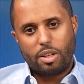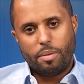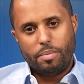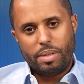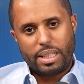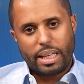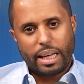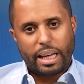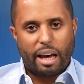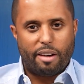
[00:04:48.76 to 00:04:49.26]
the
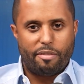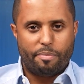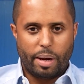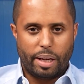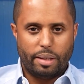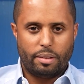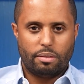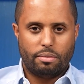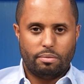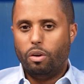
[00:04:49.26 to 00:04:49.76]
mistake I've made.
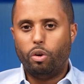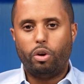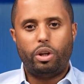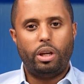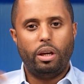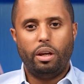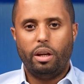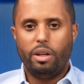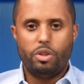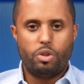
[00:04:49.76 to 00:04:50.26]

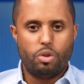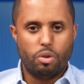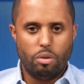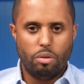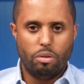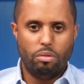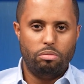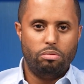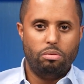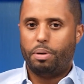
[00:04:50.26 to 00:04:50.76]
looking
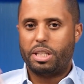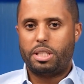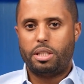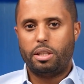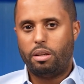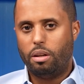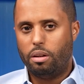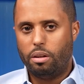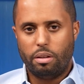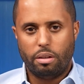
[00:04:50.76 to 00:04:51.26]
into
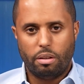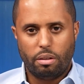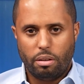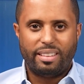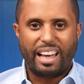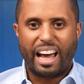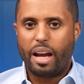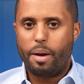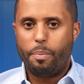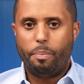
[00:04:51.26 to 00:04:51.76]
particular
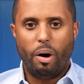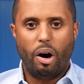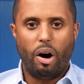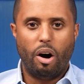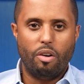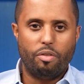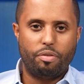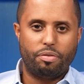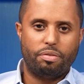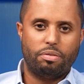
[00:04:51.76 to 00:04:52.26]
type
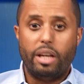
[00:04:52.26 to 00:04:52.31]
of